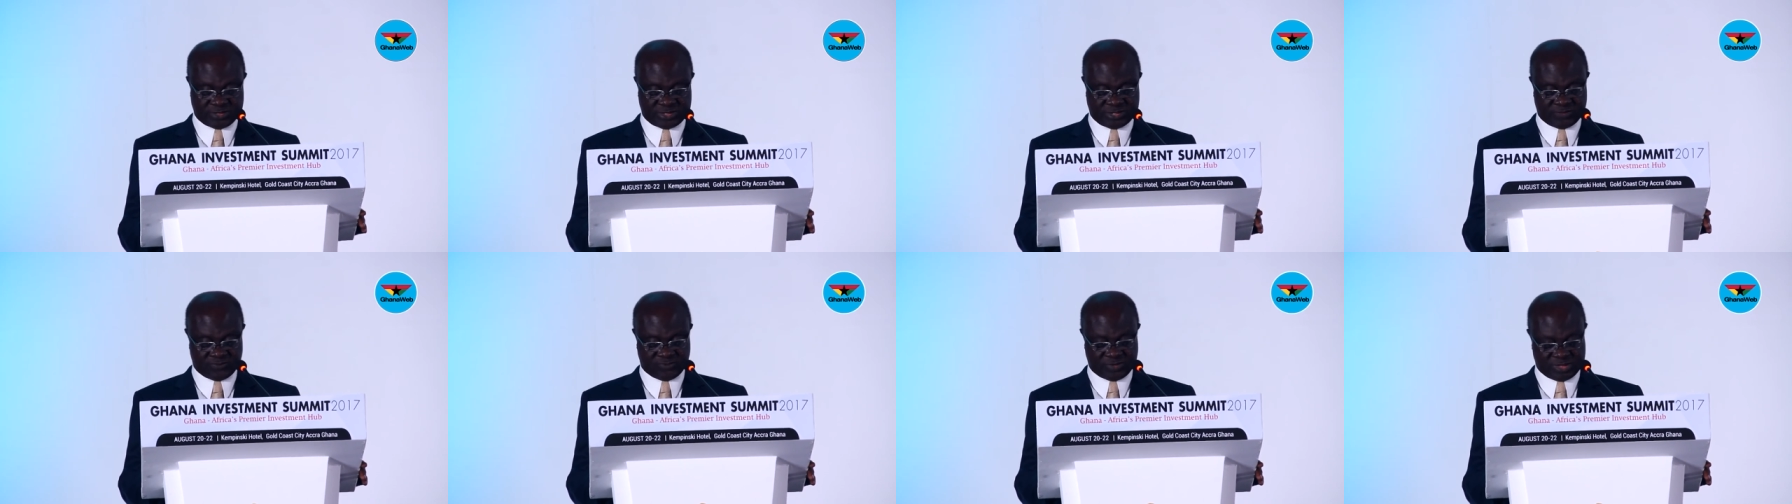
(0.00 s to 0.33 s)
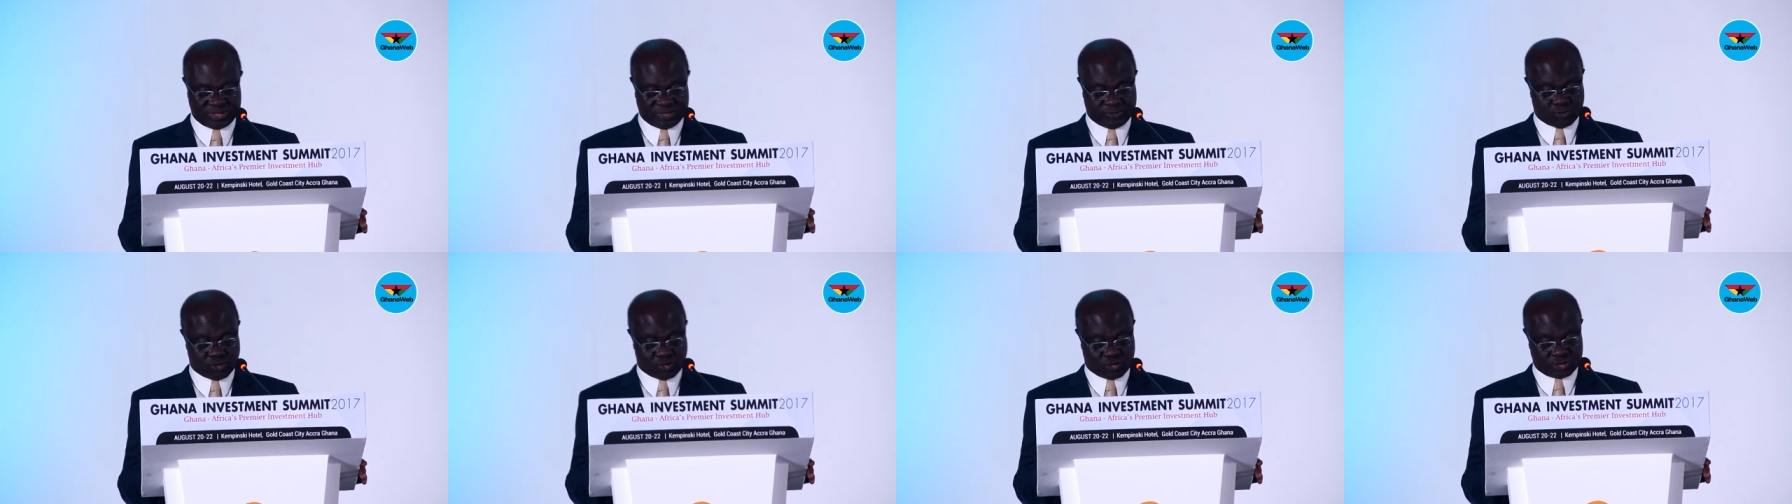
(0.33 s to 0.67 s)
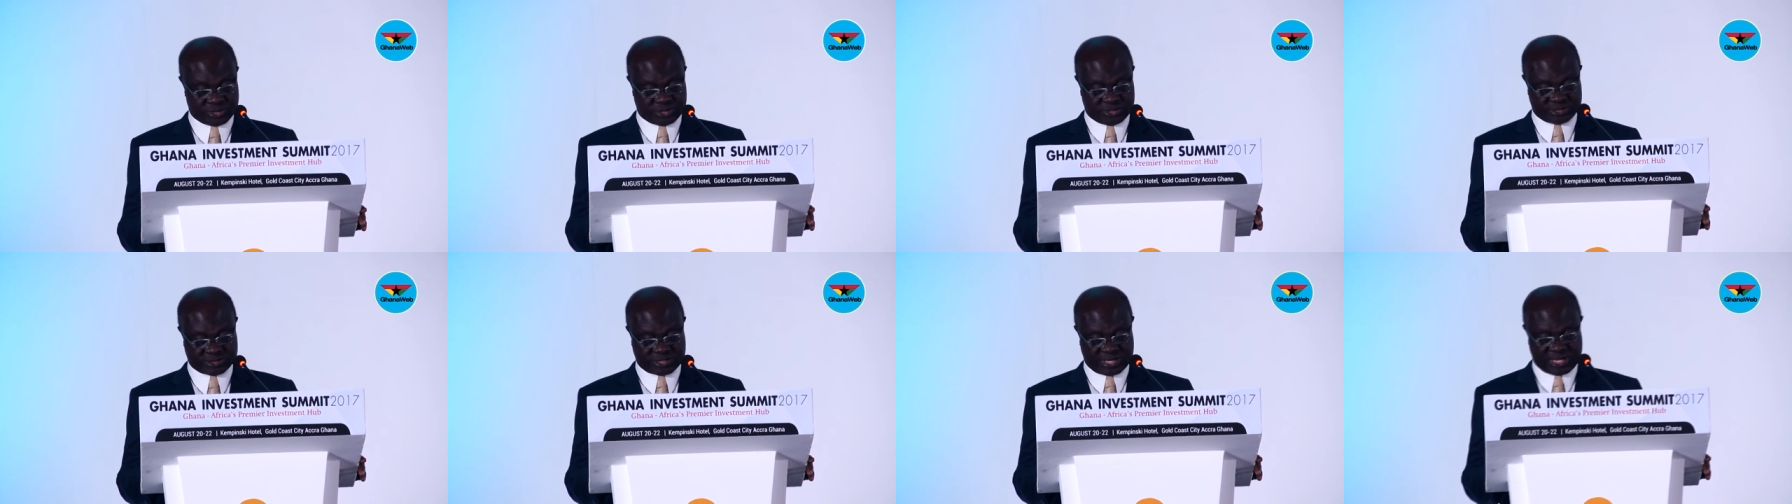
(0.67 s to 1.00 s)
even in
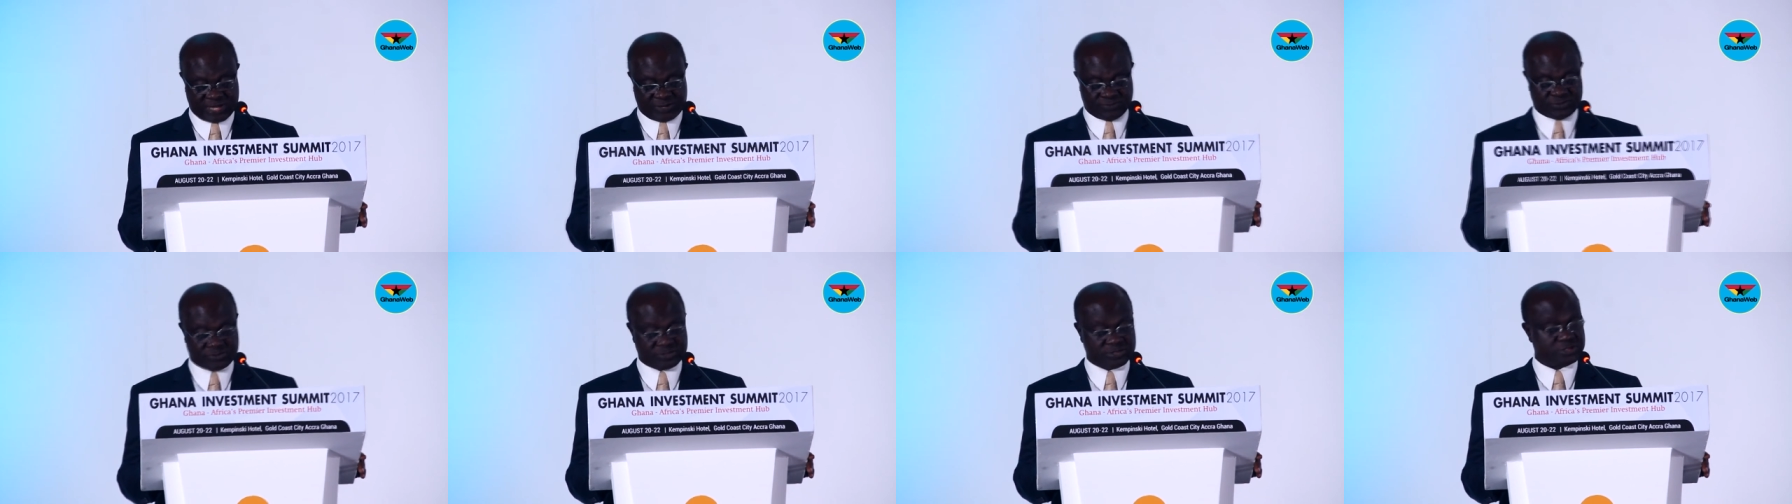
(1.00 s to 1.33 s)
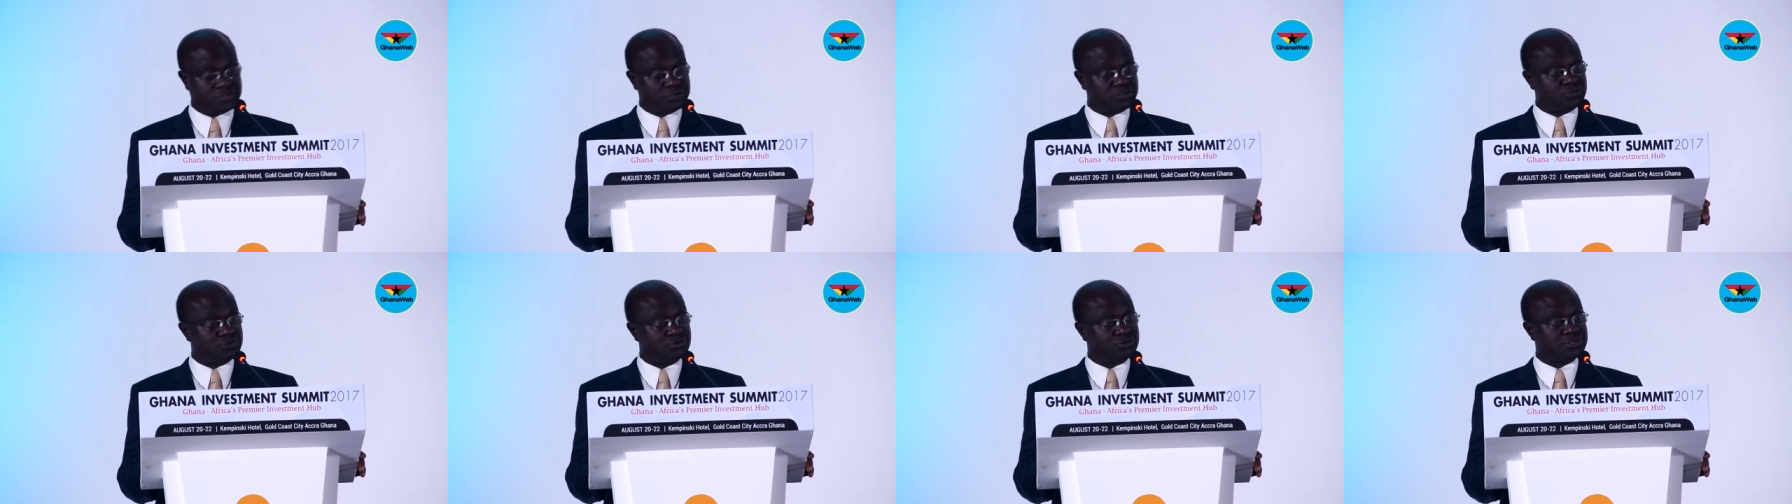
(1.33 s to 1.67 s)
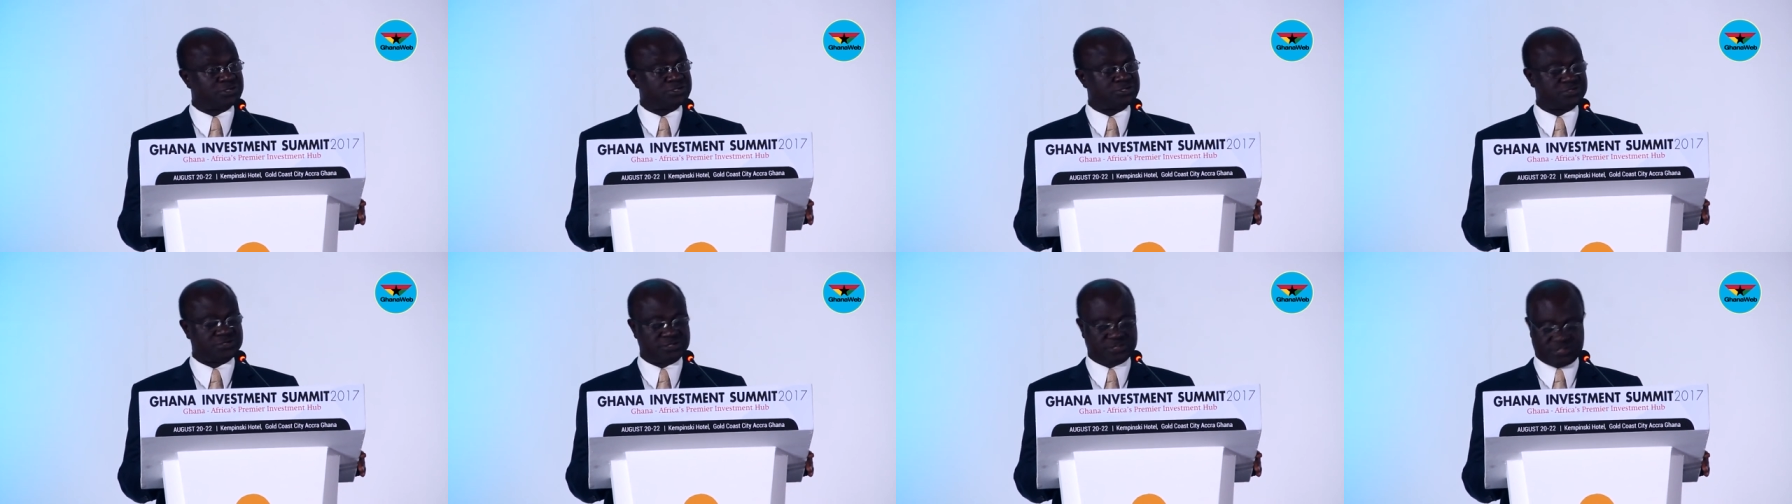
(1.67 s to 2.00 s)
modern times in the
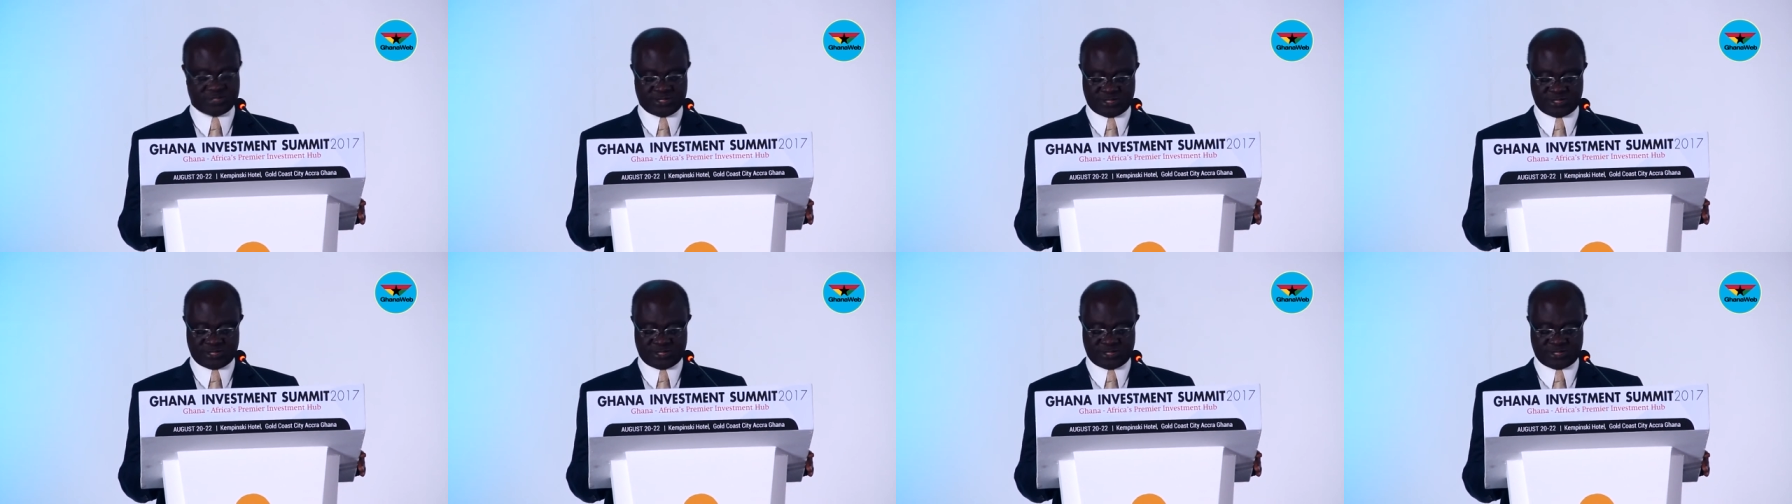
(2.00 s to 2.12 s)
US,